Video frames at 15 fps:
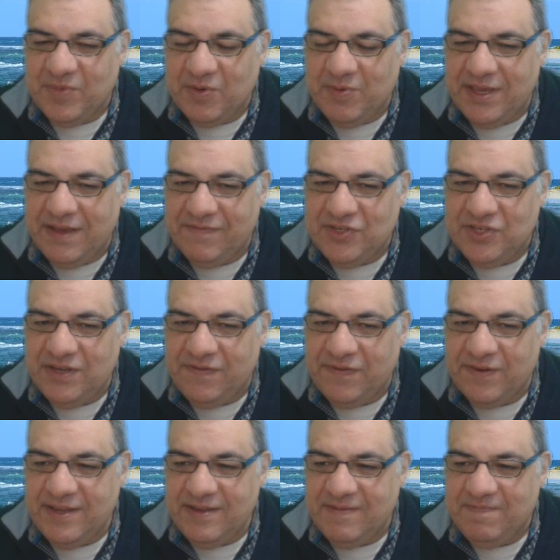We have
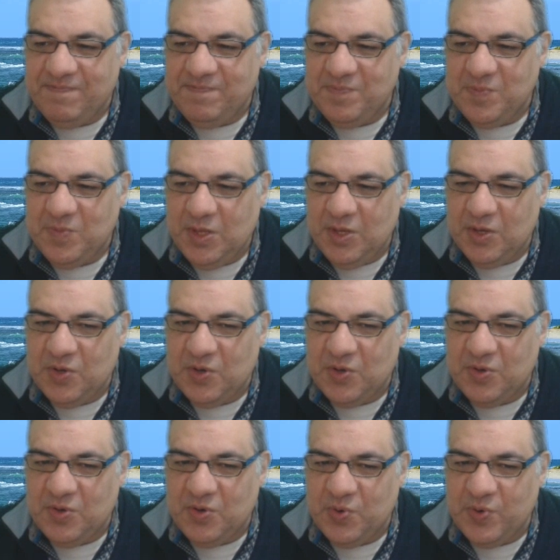g3,
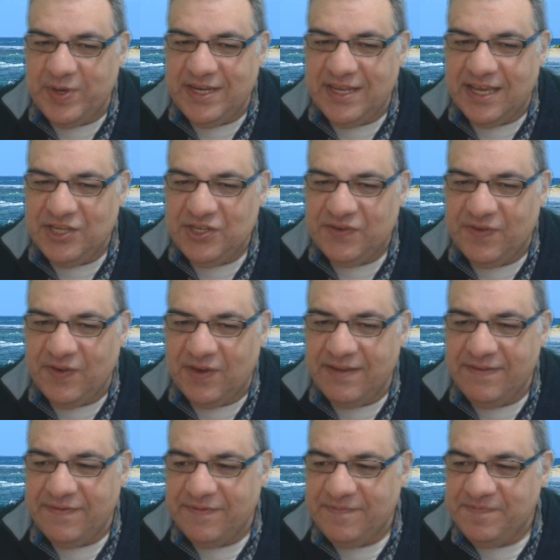queen
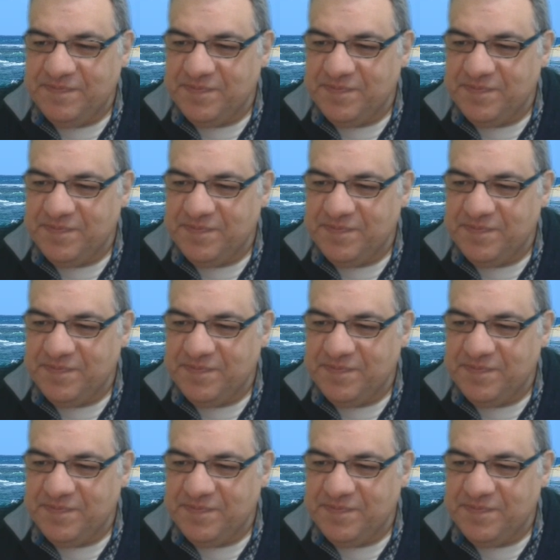h5.